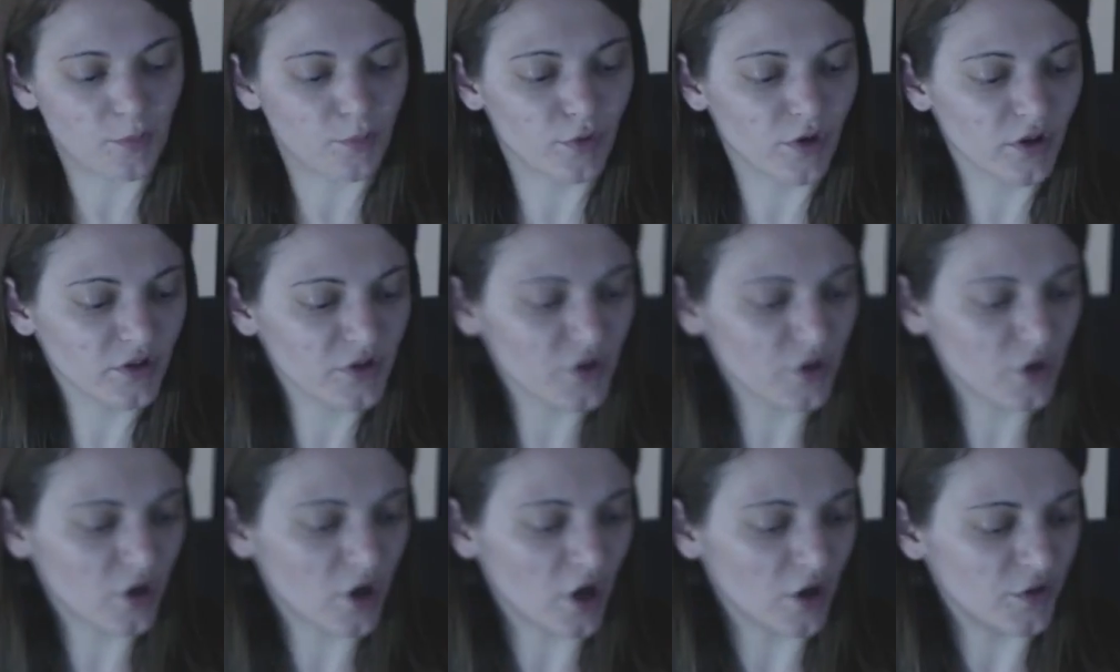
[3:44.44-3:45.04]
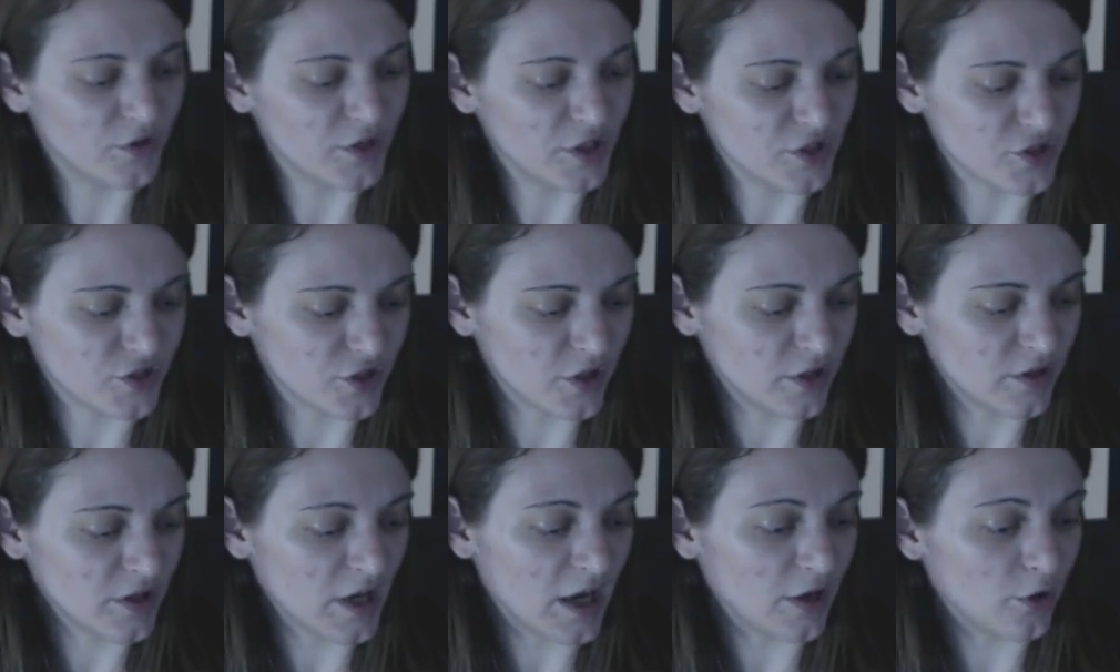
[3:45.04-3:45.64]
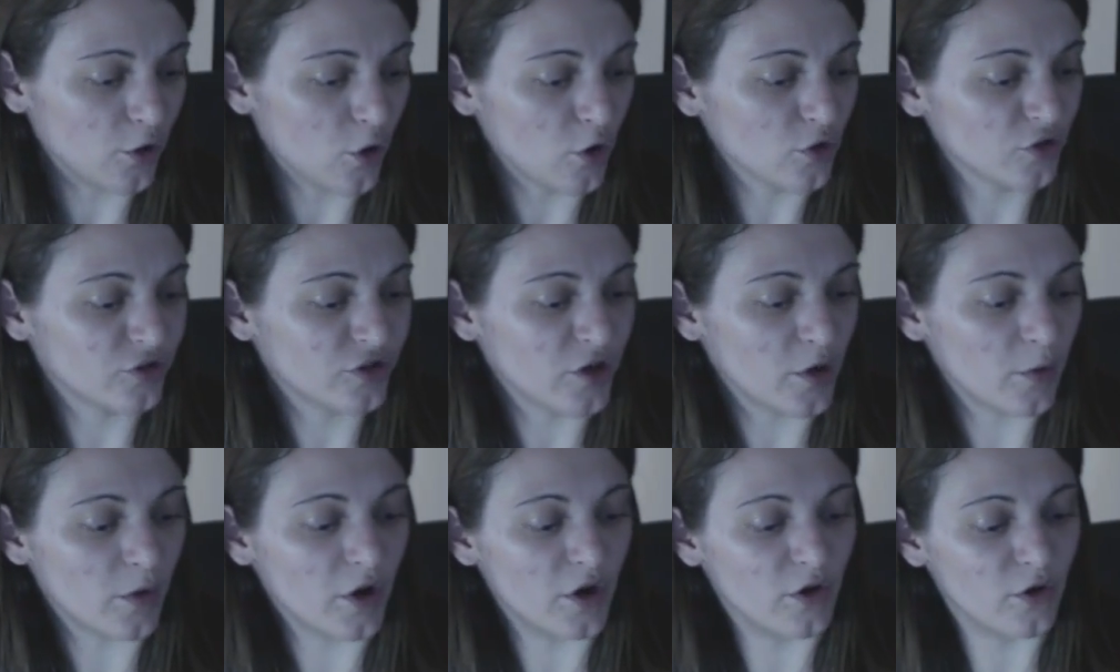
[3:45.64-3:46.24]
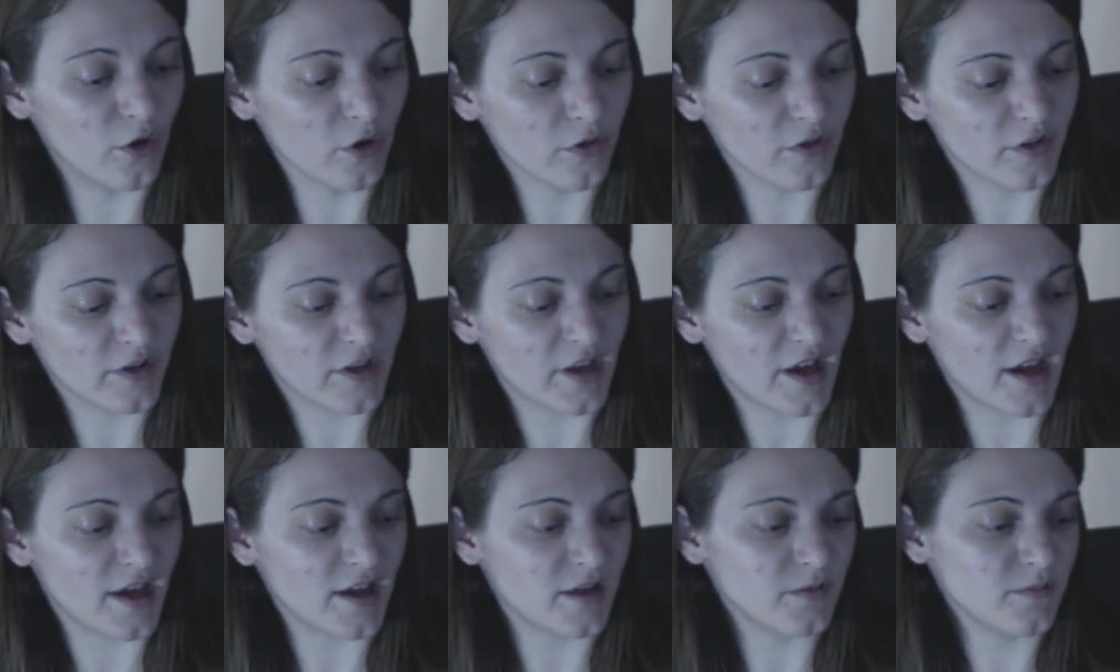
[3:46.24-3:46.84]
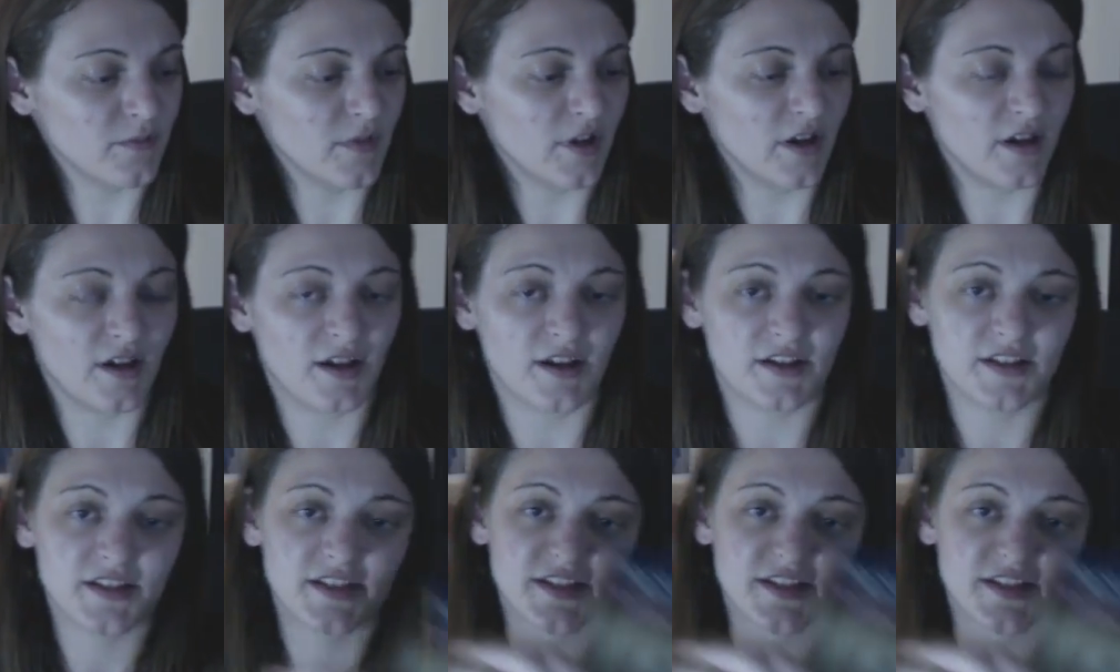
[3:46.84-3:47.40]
So brilliant condition. And also another game,